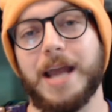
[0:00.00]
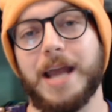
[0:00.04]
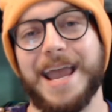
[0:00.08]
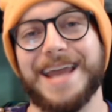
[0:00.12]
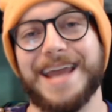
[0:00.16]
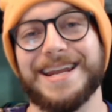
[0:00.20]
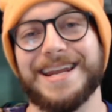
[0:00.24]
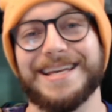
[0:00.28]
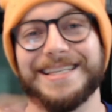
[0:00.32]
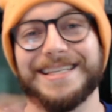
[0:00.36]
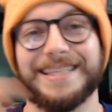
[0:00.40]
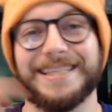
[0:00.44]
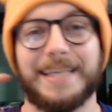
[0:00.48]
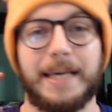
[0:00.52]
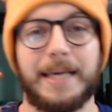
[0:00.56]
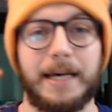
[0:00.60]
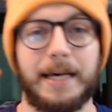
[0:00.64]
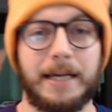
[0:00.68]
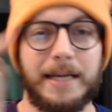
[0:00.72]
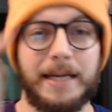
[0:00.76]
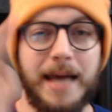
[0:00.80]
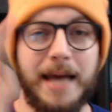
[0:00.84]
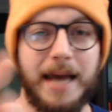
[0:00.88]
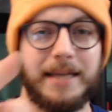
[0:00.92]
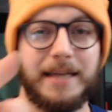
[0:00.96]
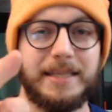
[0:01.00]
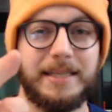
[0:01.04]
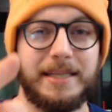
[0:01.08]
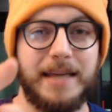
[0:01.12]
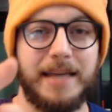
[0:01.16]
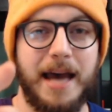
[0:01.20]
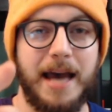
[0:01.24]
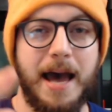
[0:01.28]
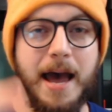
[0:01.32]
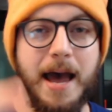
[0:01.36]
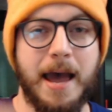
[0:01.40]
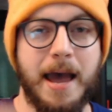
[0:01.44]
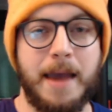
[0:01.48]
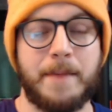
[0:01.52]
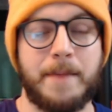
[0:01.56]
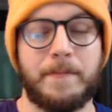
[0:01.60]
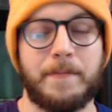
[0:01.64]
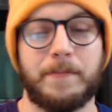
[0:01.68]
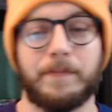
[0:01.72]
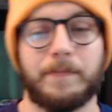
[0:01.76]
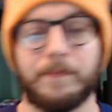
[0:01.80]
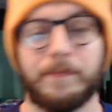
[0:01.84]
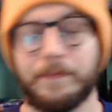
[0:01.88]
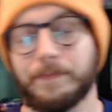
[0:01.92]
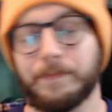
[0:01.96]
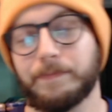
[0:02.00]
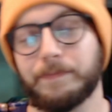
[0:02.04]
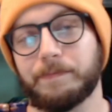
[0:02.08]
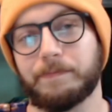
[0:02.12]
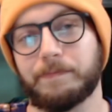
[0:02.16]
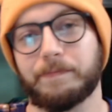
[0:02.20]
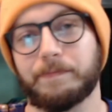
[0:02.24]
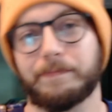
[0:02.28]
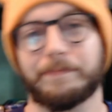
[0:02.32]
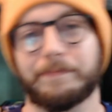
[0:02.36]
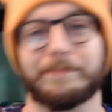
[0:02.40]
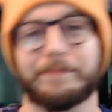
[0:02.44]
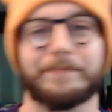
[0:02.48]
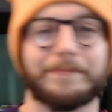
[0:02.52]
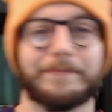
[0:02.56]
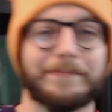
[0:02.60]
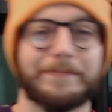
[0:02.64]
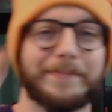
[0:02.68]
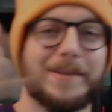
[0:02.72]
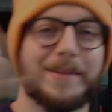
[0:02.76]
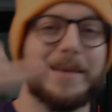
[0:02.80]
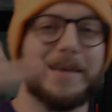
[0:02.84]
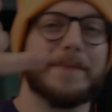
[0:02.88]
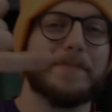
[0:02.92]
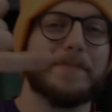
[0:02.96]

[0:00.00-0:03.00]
And until next time, keep